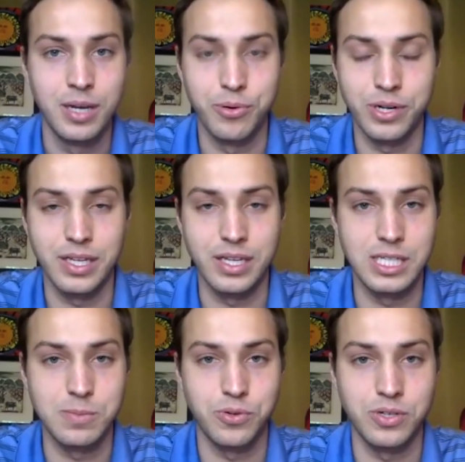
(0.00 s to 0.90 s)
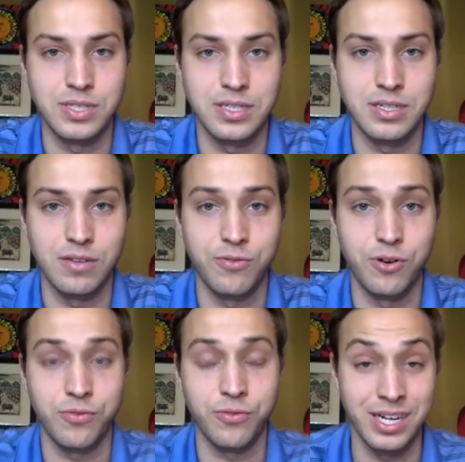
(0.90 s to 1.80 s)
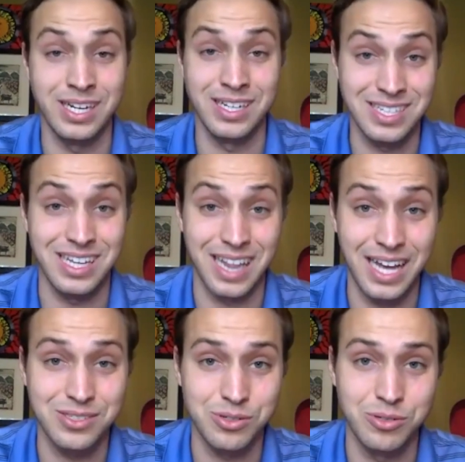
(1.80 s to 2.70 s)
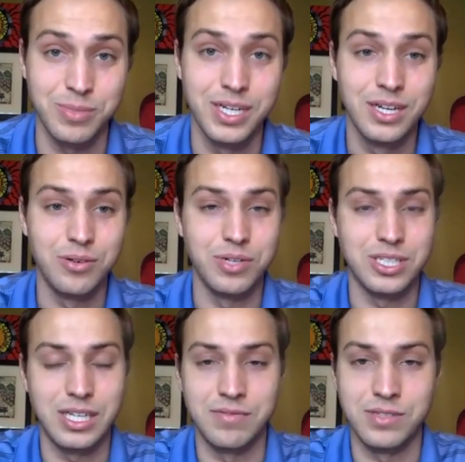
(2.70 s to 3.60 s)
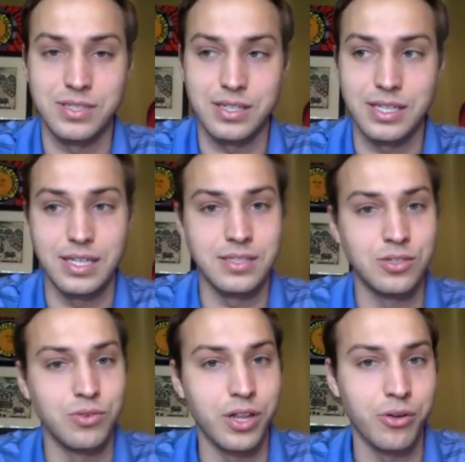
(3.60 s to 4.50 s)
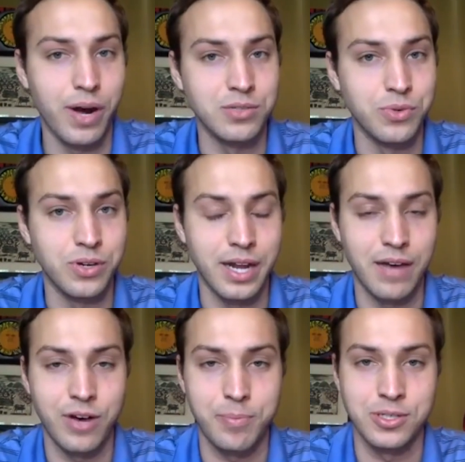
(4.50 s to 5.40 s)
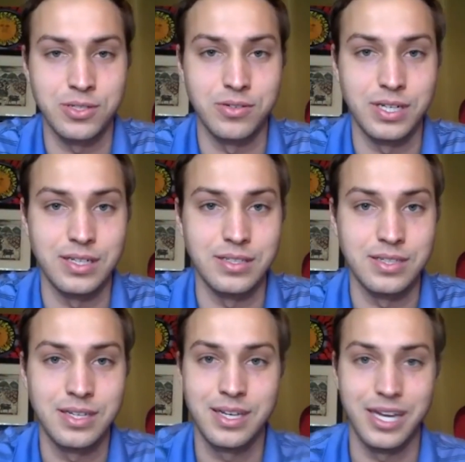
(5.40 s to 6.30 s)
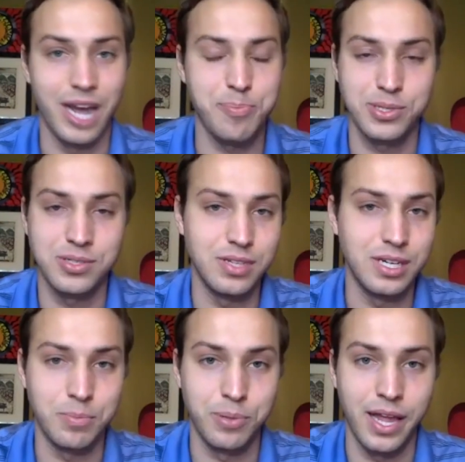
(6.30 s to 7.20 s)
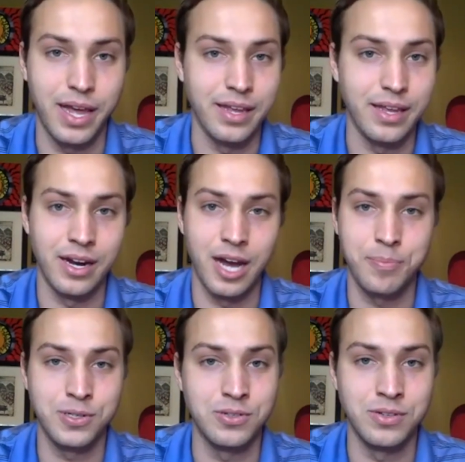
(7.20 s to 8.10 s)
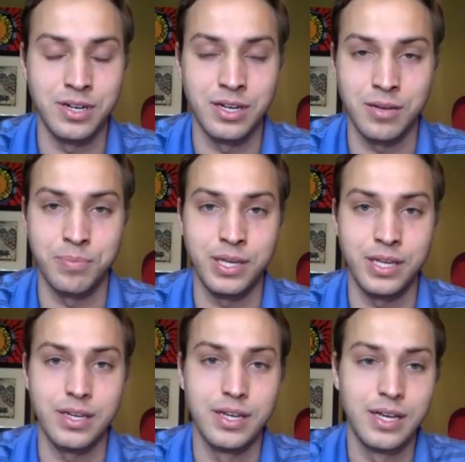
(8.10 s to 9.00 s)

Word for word: bringing esports into the forefront and into the classroom, which gives kids who otherwise wouldn't have opportunities an opportunity to play, an opportunity to compete,